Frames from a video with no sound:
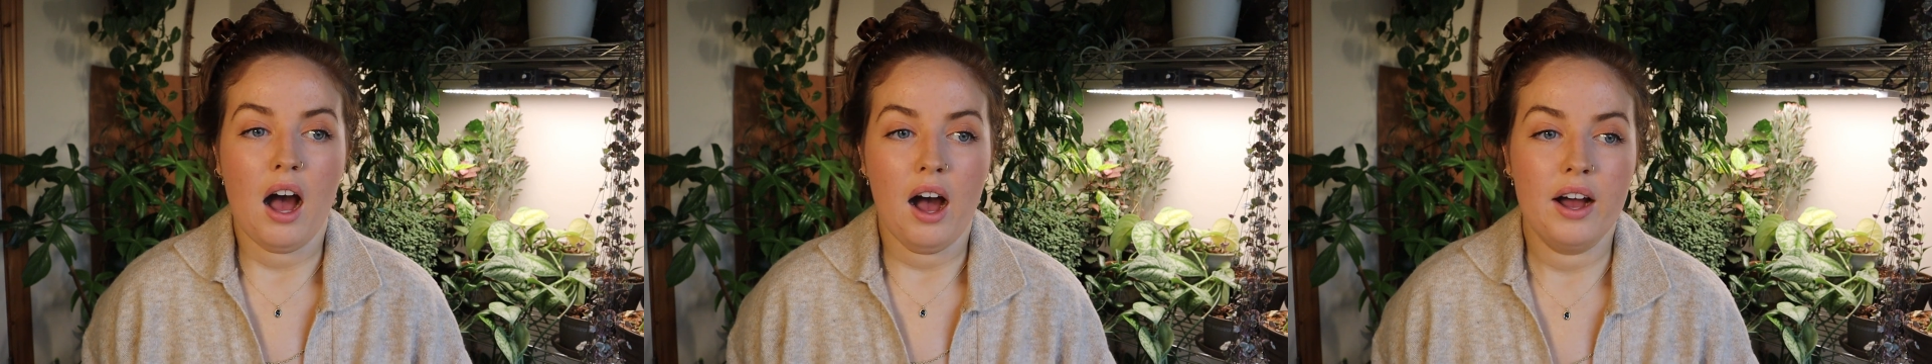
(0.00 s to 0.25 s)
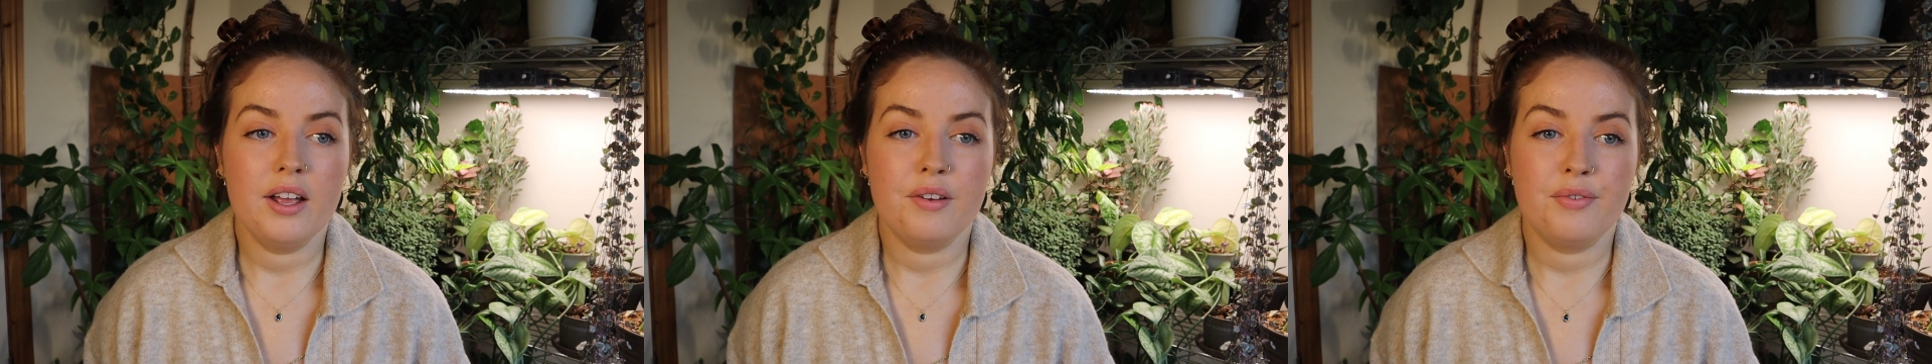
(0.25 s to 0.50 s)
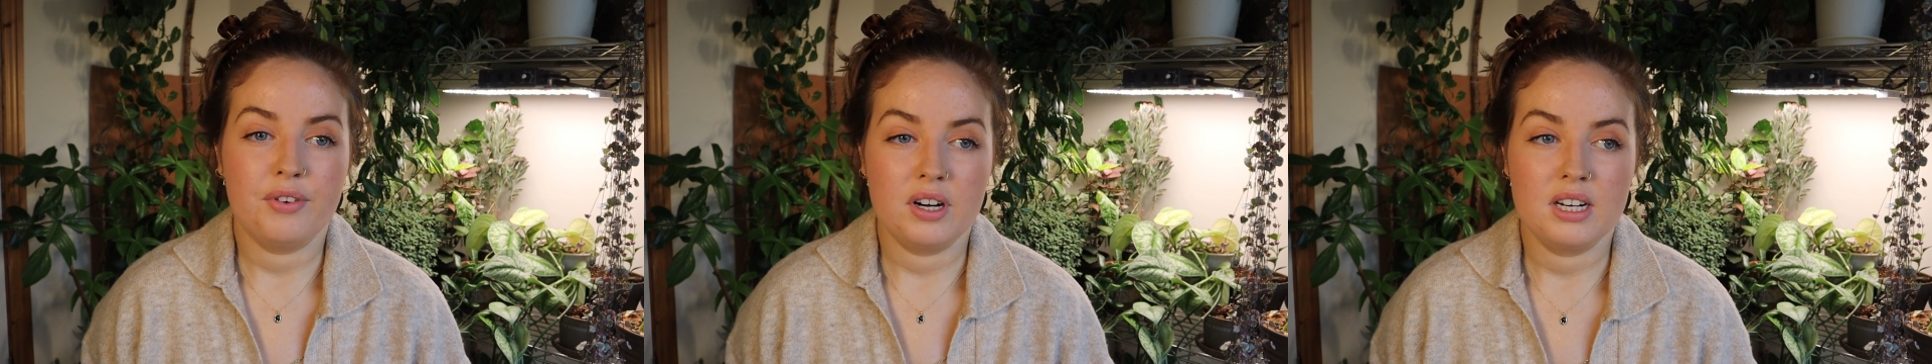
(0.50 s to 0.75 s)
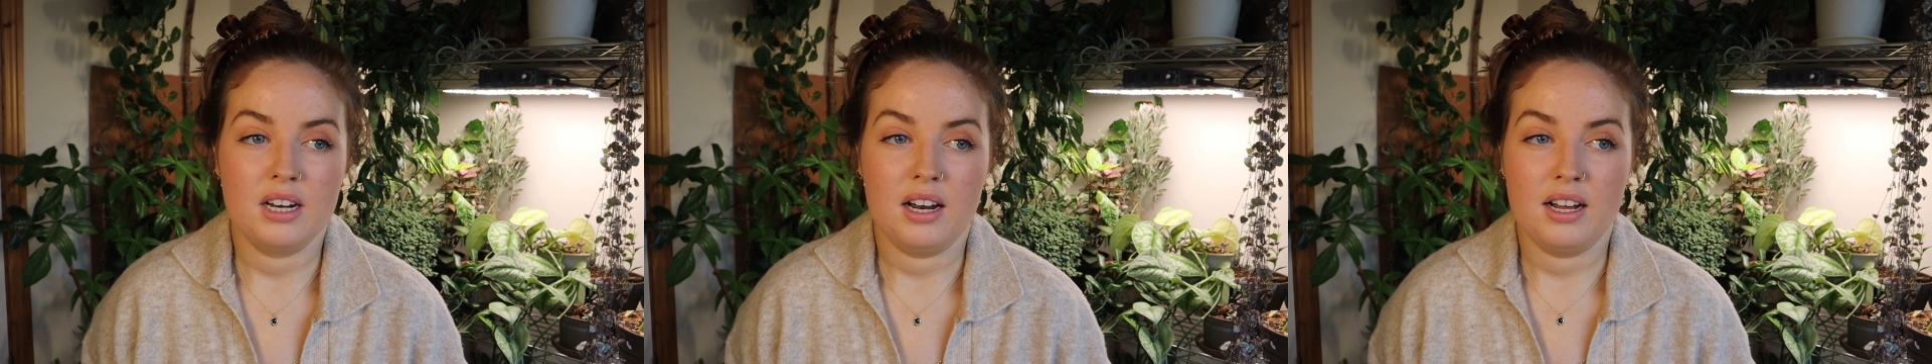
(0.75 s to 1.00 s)
I
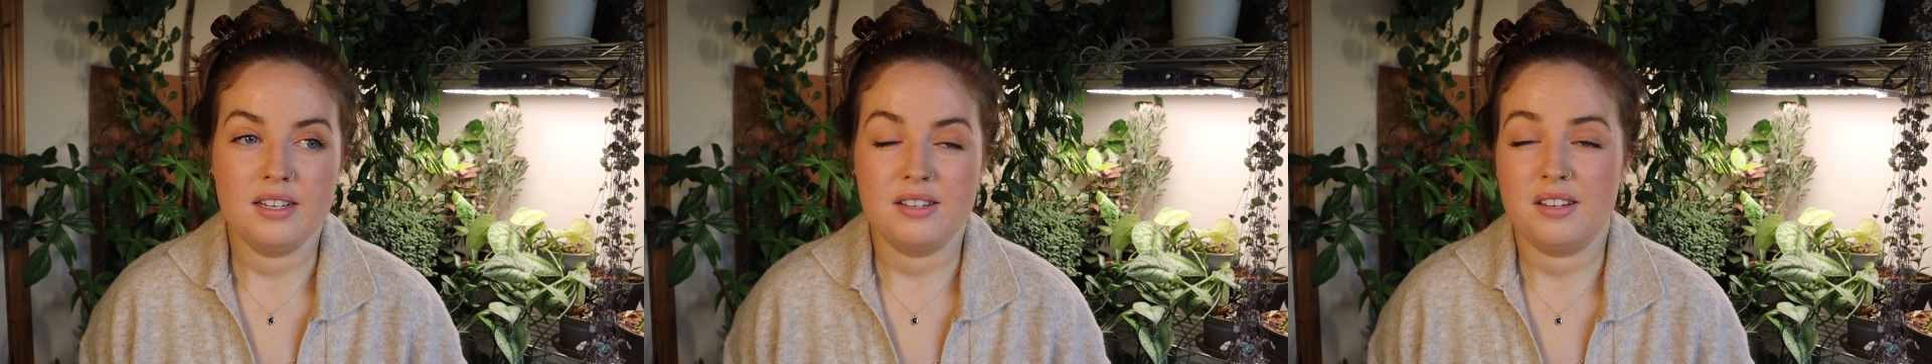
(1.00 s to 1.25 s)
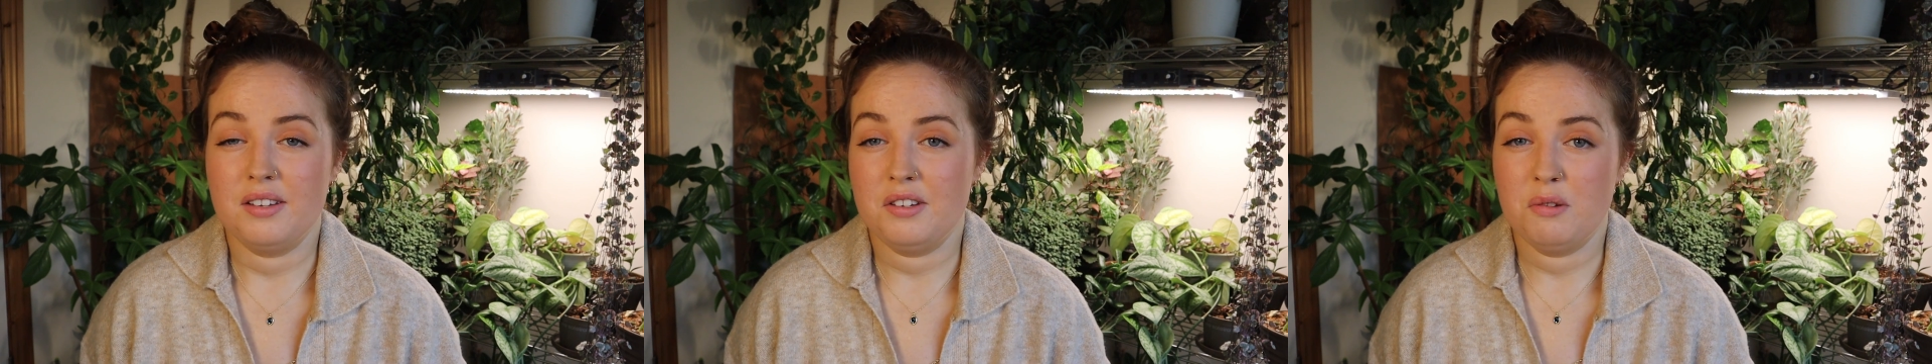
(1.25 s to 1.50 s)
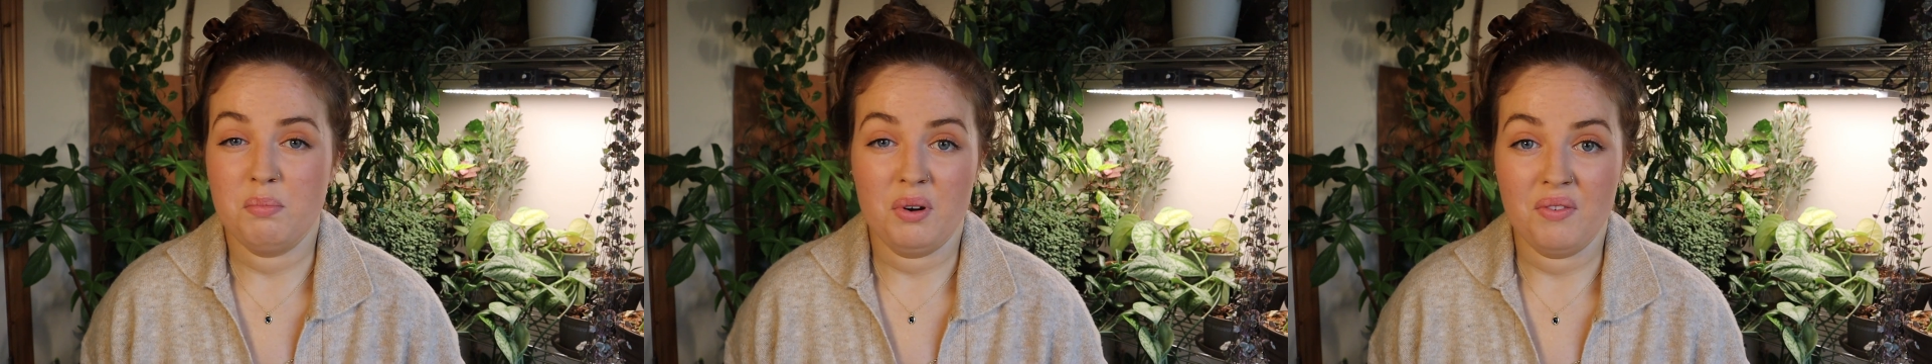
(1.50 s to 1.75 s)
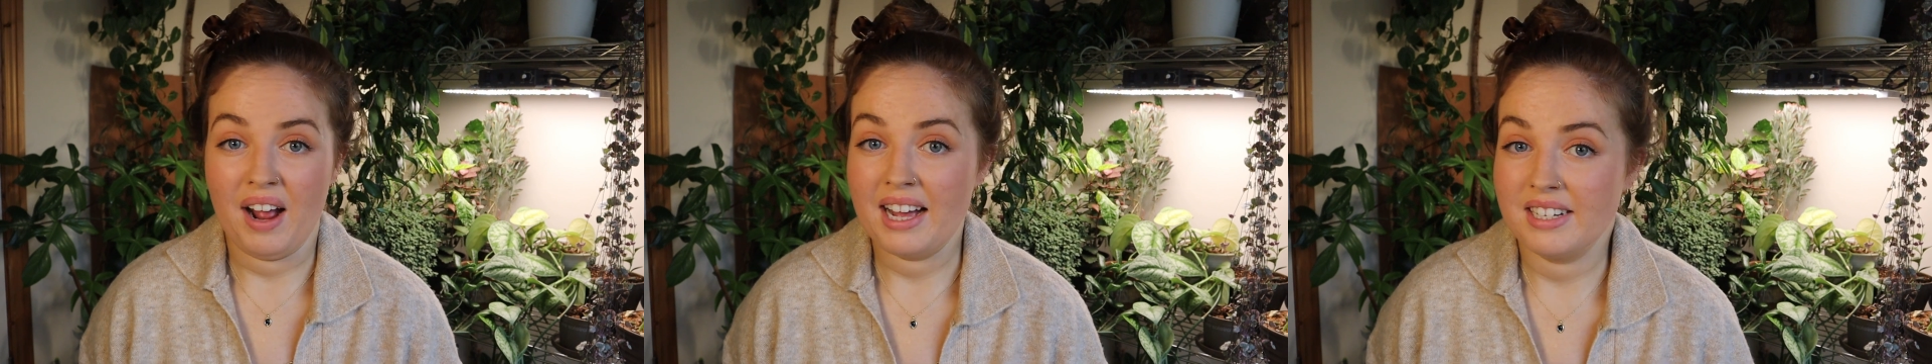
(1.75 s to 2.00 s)
fertilize
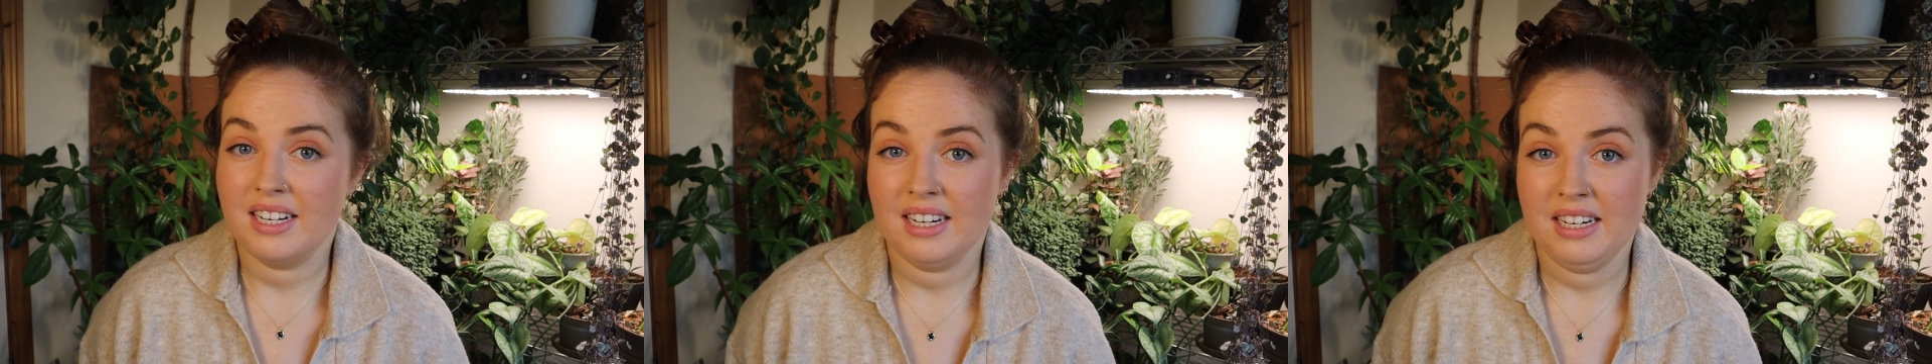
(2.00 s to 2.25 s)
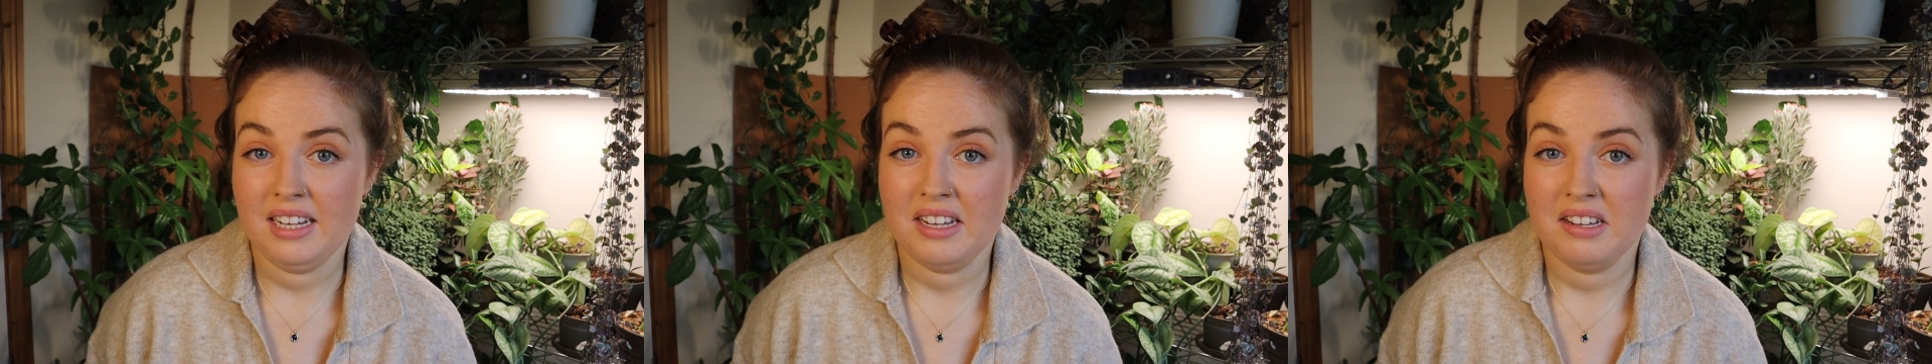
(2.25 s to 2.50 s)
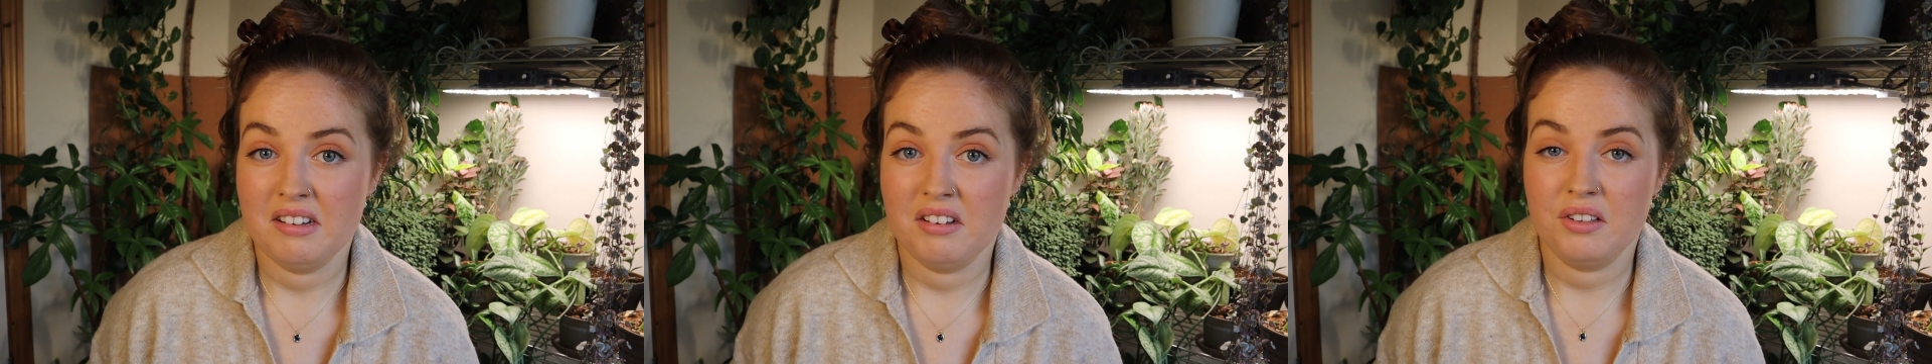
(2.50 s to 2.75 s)
sporadically